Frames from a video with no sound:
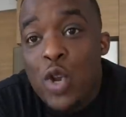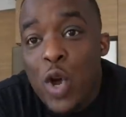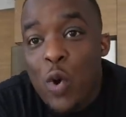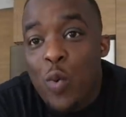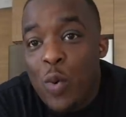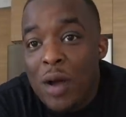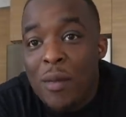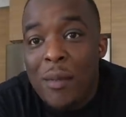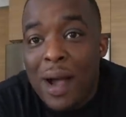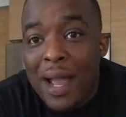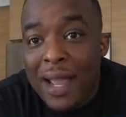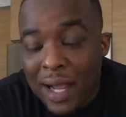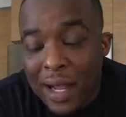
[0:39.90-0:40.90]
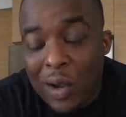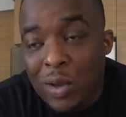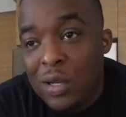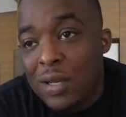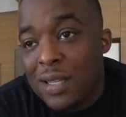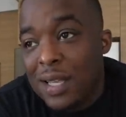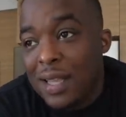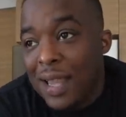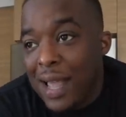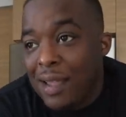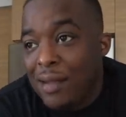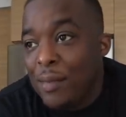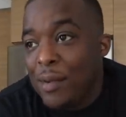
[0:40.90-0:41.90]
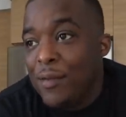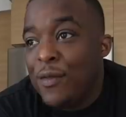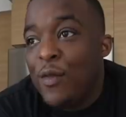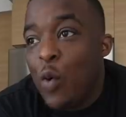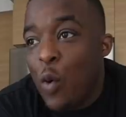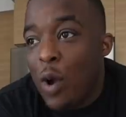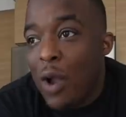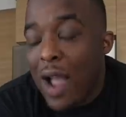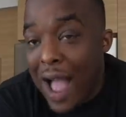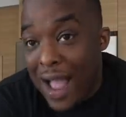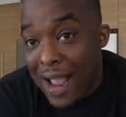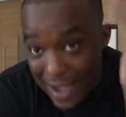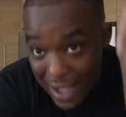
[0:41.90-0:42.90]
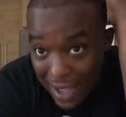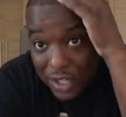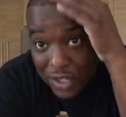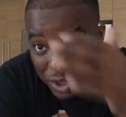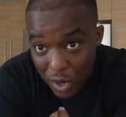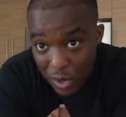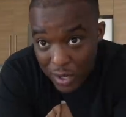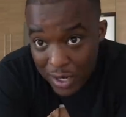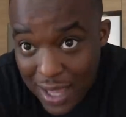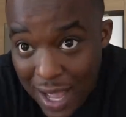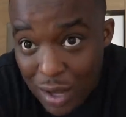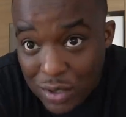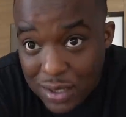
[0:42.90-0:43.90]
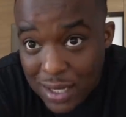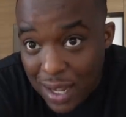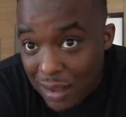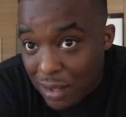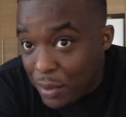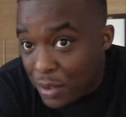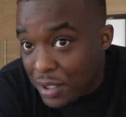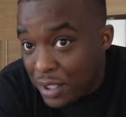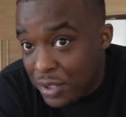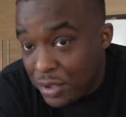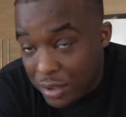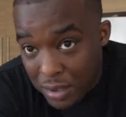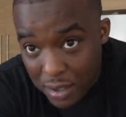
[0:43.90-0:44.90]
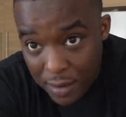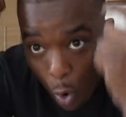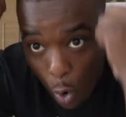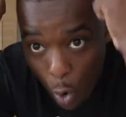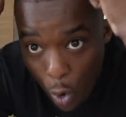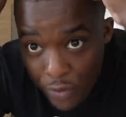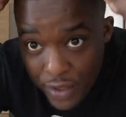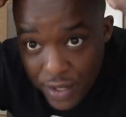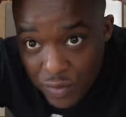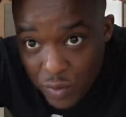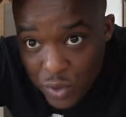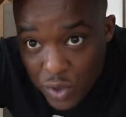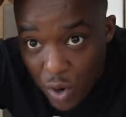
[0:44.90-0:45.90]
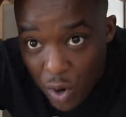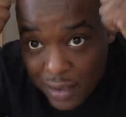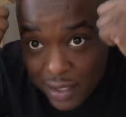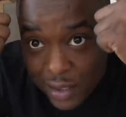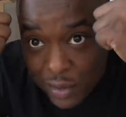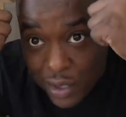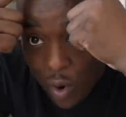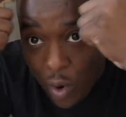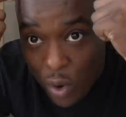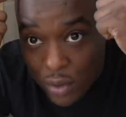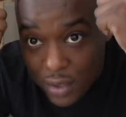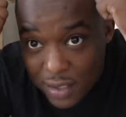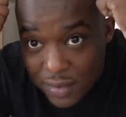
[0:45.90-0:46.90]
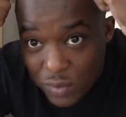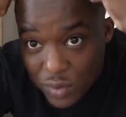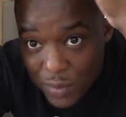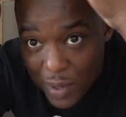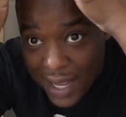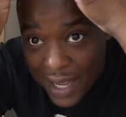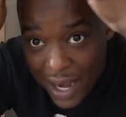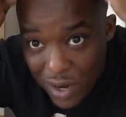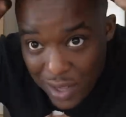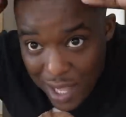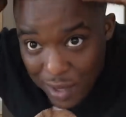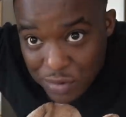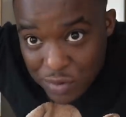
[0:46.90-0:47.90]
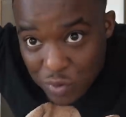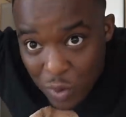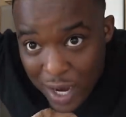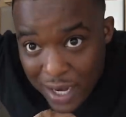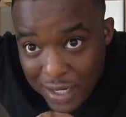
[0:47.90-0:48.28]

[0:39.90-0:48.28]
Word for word: know what my hair looked at like before I got this $30,000 procedure done. All this was gone, literally. All this was, my hairline was right